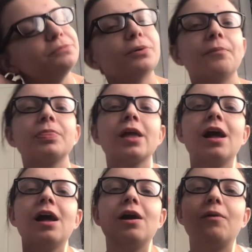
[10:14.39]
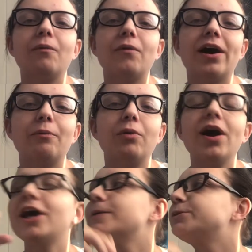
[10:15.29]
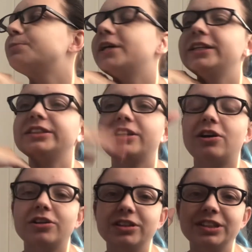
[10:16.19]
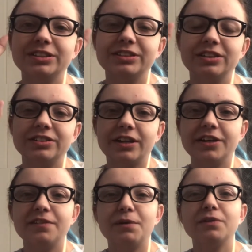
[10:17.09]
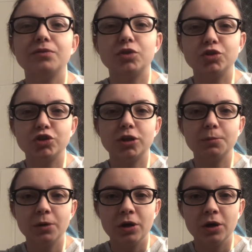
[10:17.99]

But what helps me is that on this side of my wardrobe,